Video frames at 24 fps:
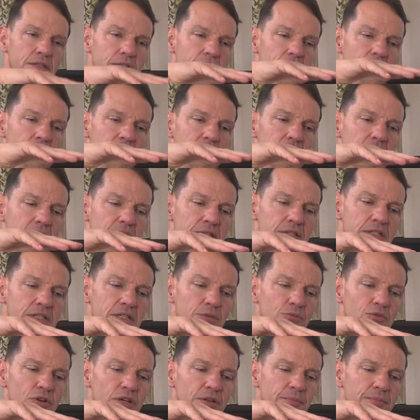gone down
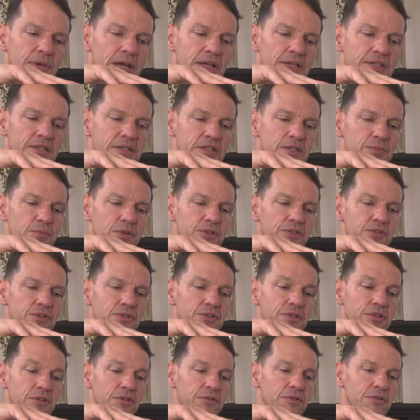somewhat in the past 6 months or
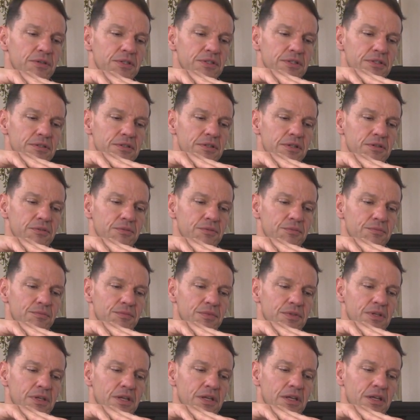so,
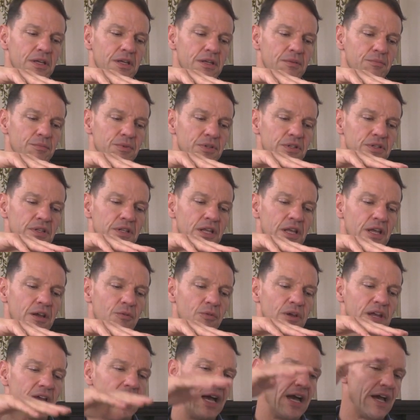but
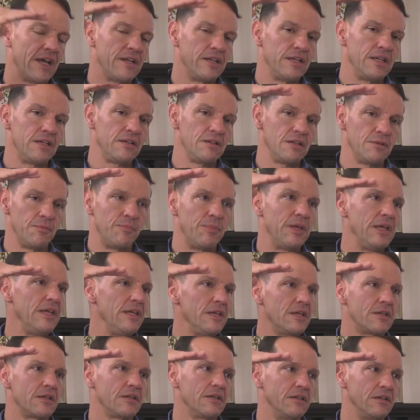we had a
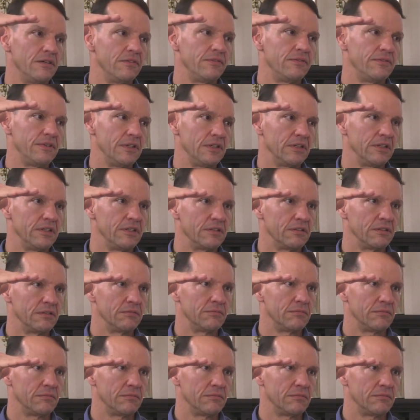peak of illegal